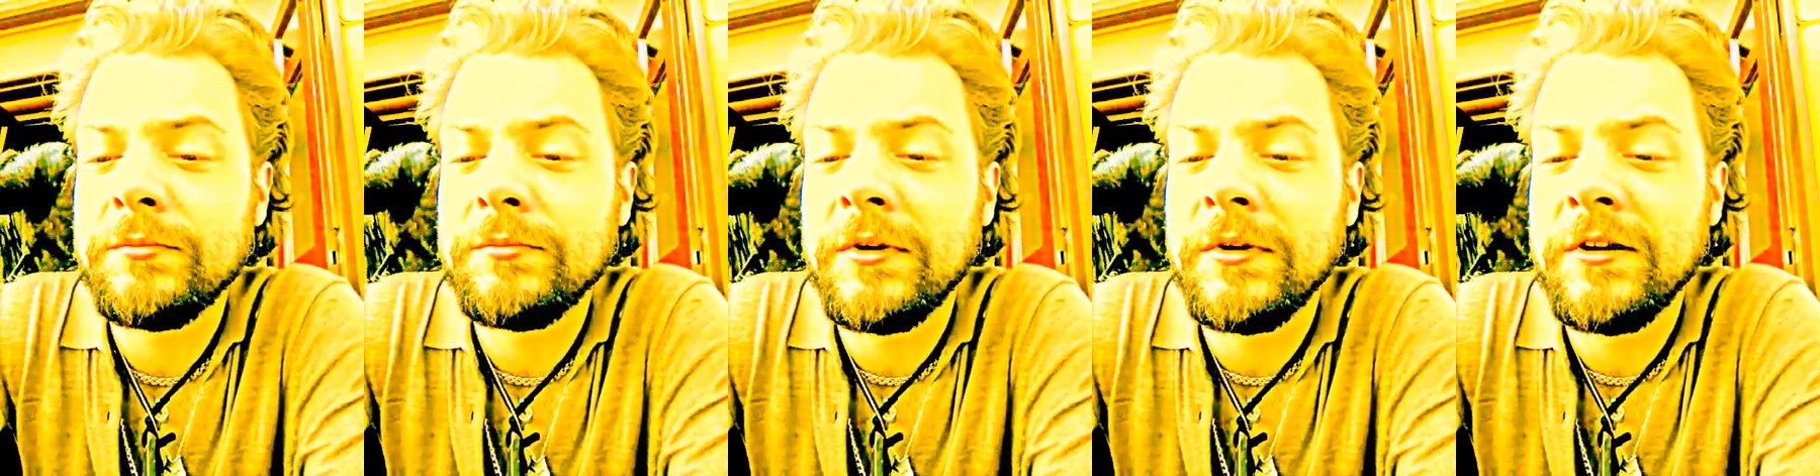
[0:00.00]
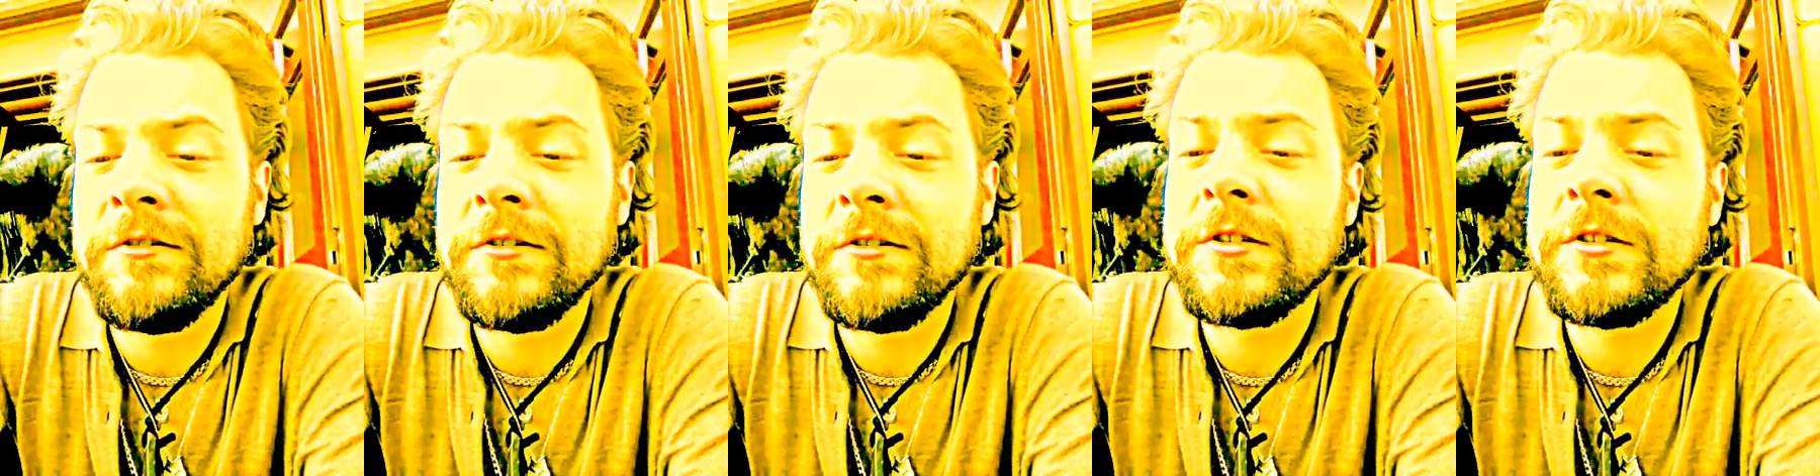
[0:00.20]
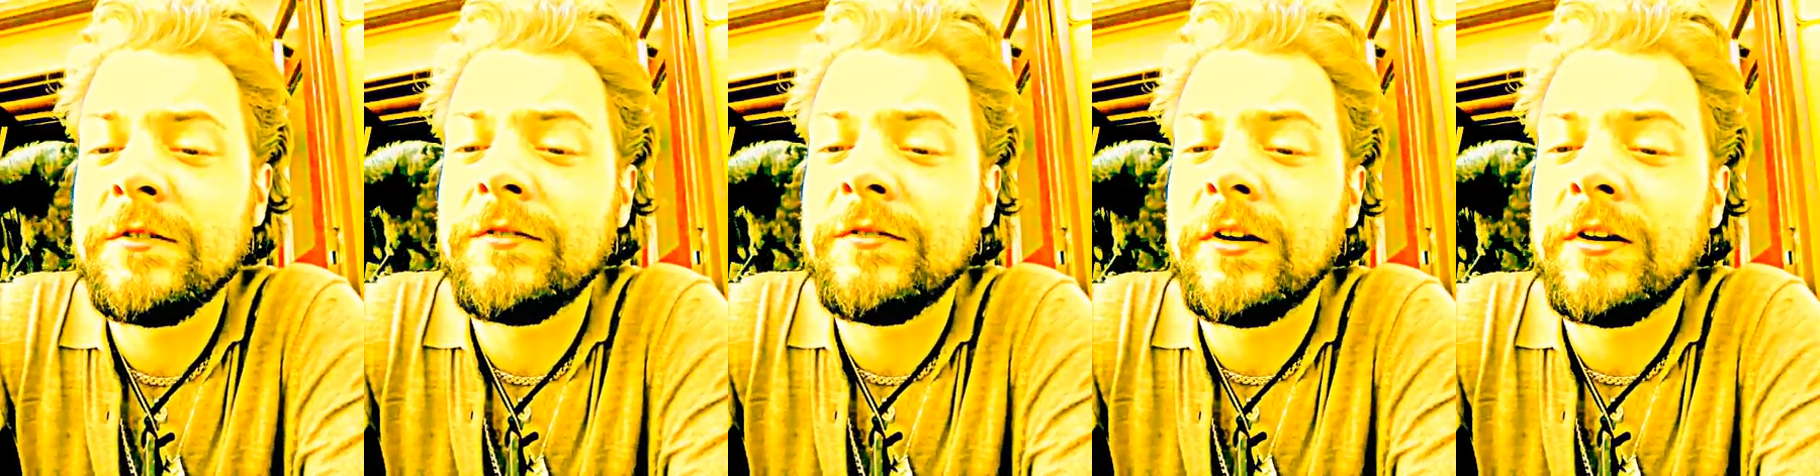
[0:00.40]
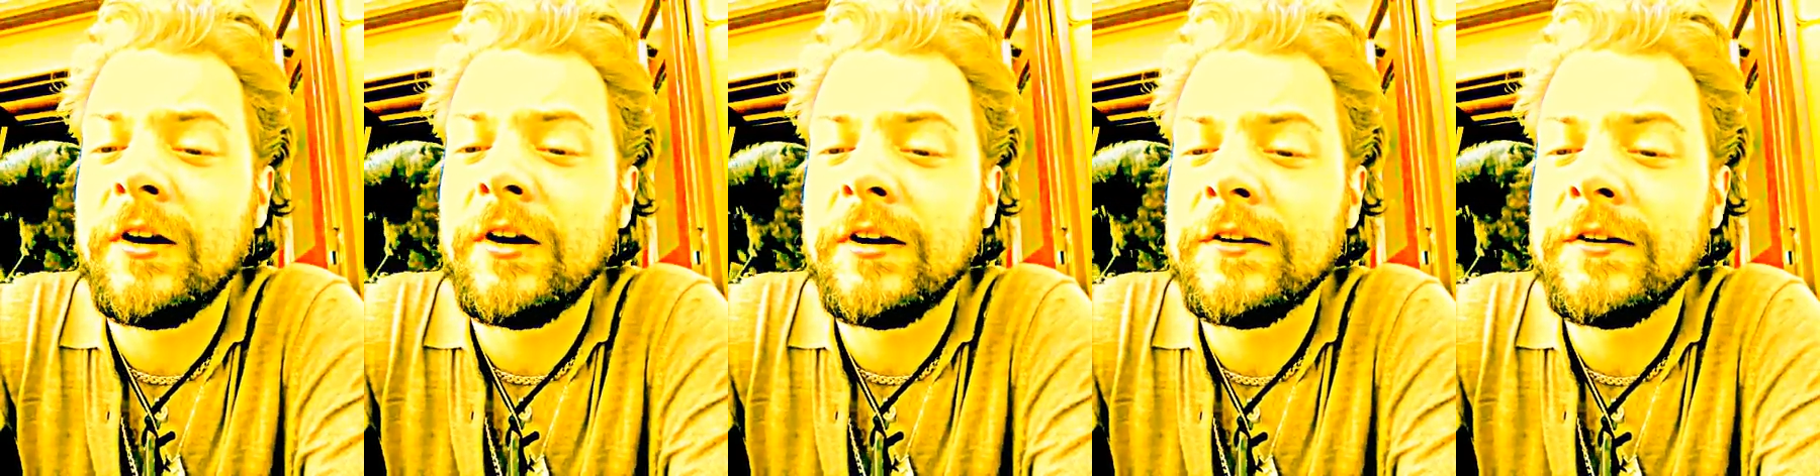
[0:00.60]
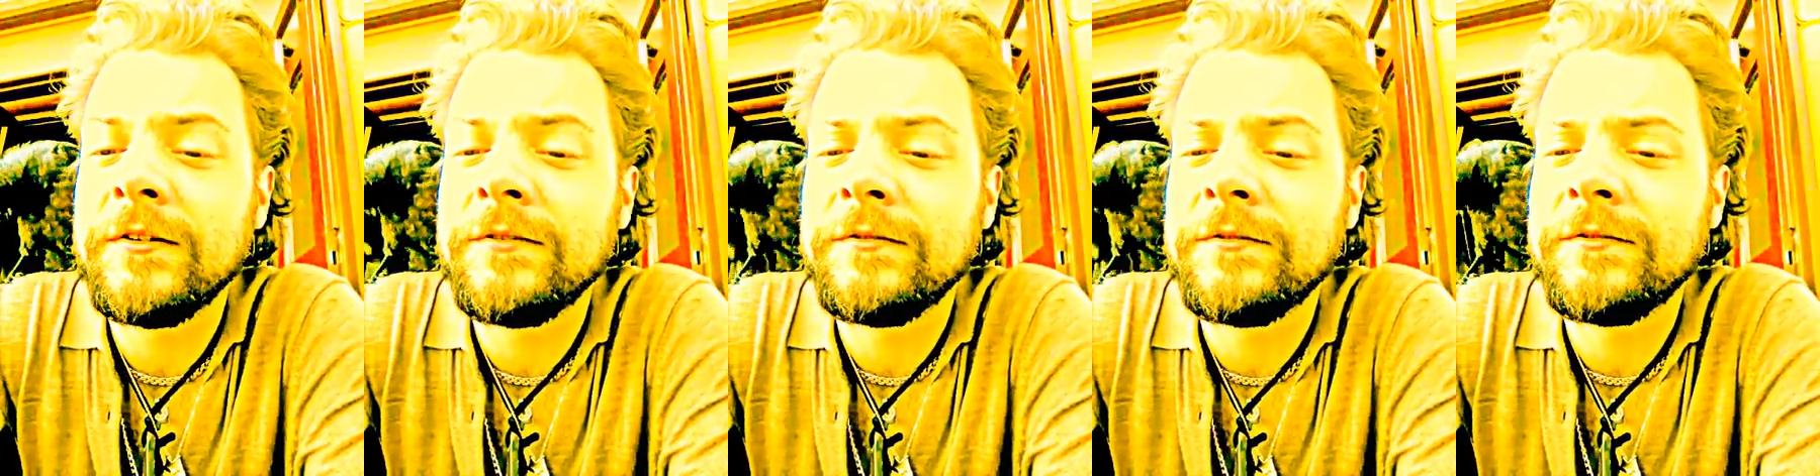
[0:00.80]
mirrors of
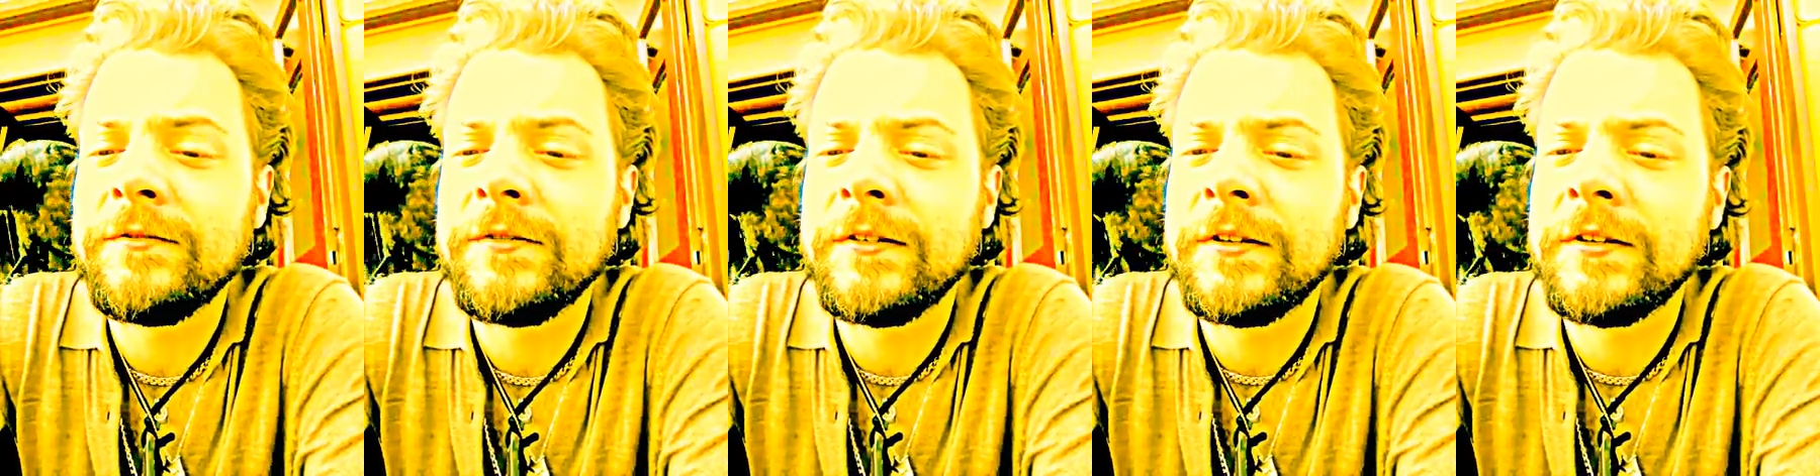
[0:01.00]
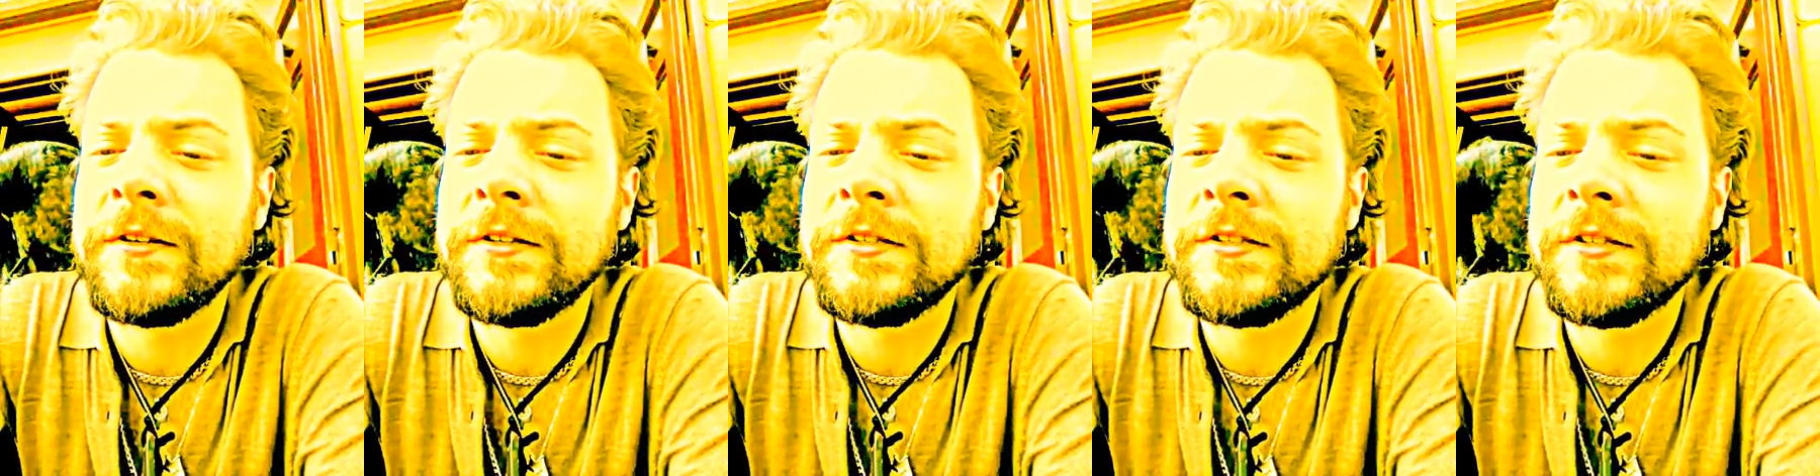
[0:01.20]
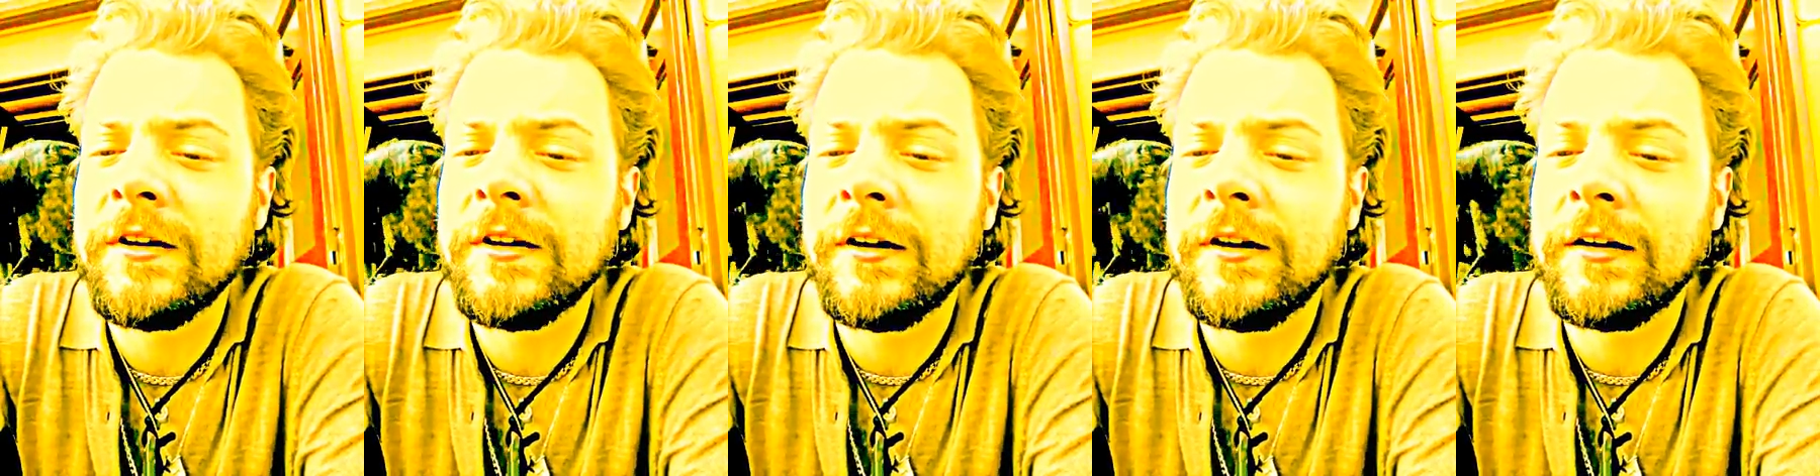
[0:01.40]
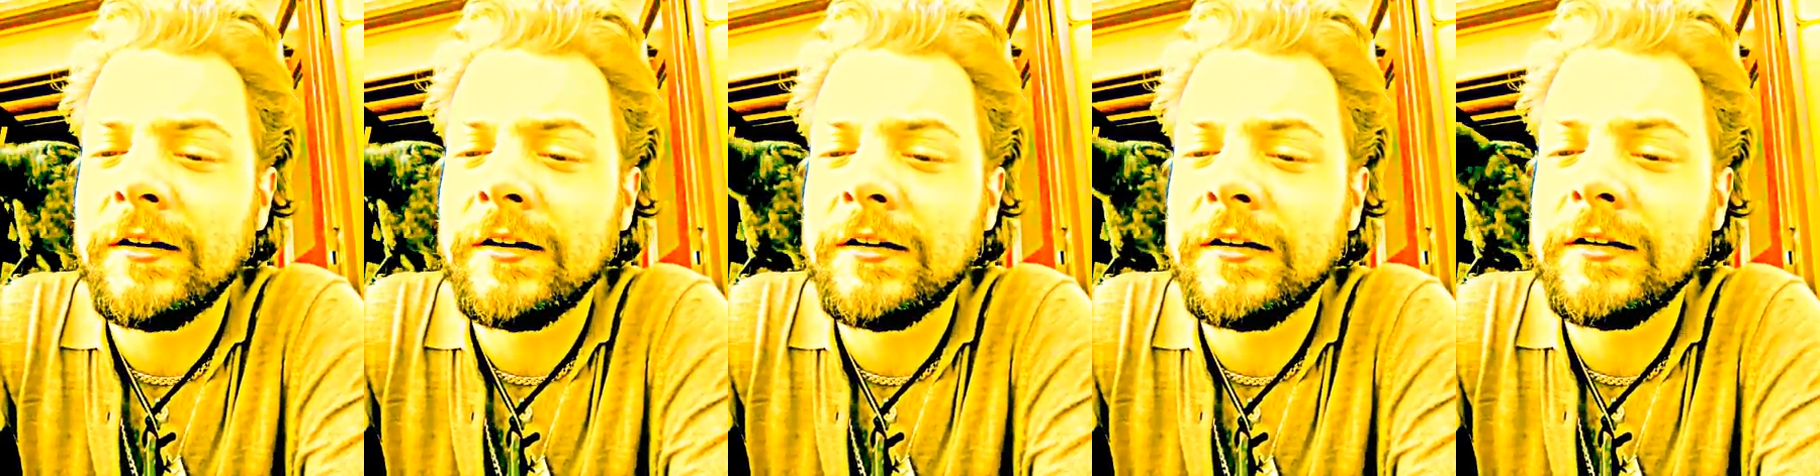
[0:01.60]
life from the sky.